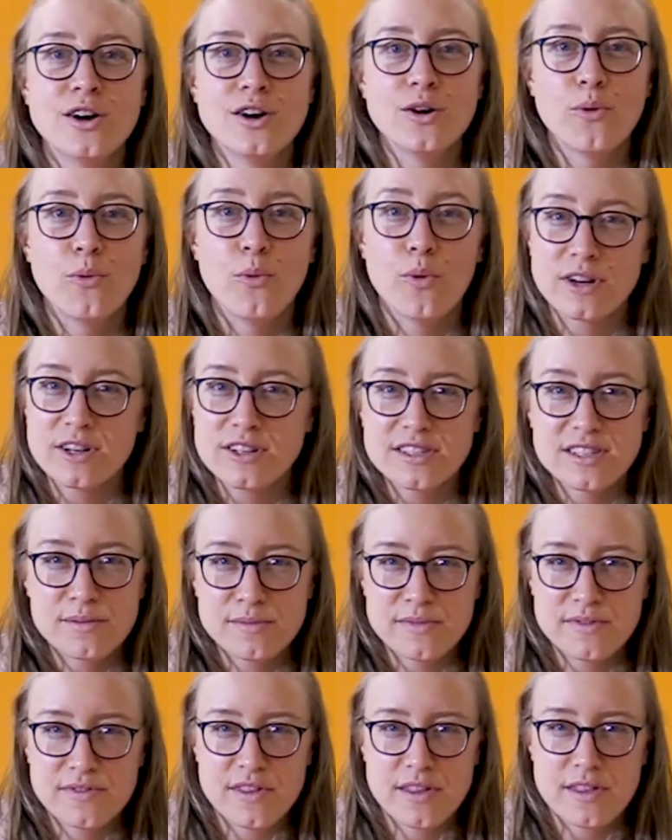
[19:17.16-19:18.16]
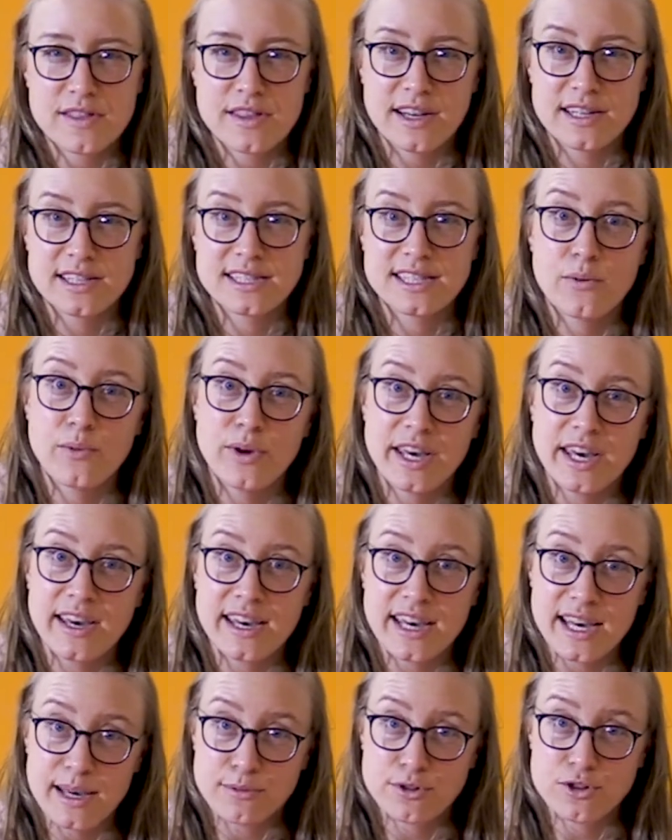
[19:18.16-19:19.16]
What are some of the things that we can
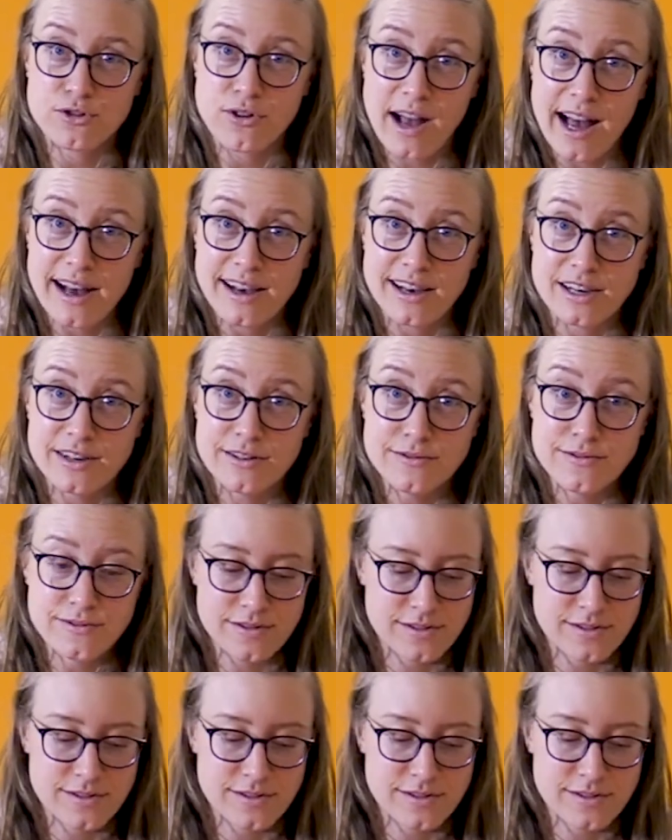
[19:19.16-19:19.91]
keep track of